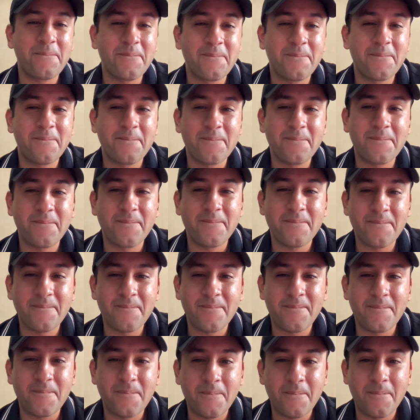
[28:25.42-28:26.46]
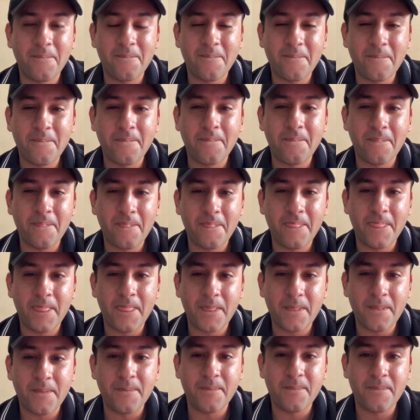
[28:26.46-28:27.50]

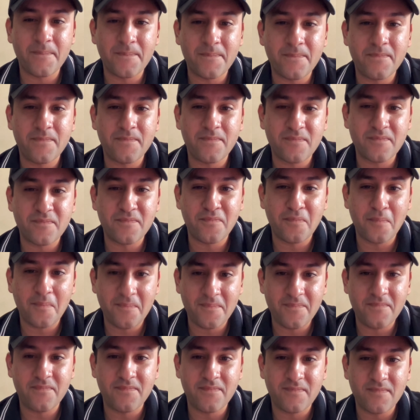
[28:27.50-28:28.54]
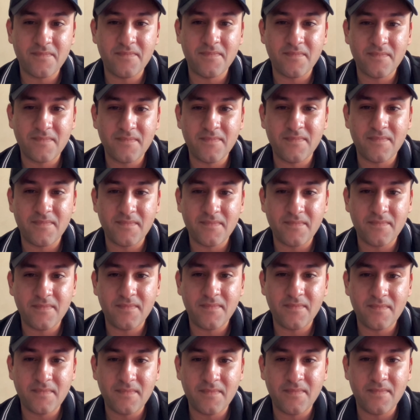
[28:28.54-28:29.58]

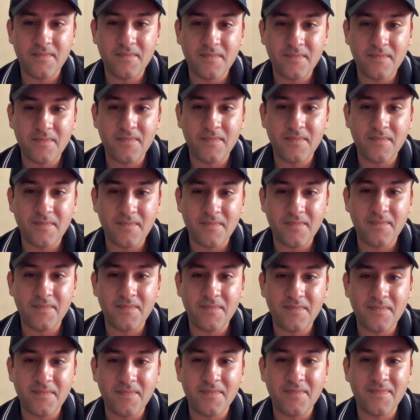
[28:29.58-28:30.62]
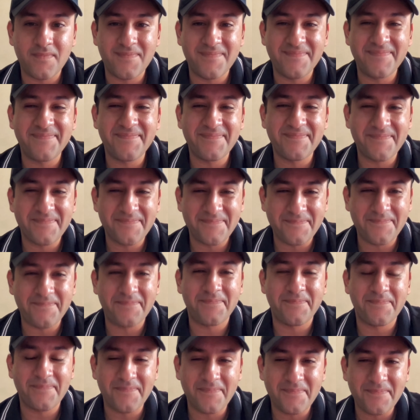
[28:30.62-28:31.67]

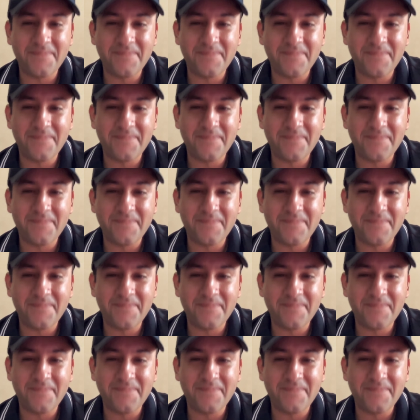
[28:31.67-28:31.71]
[no speech]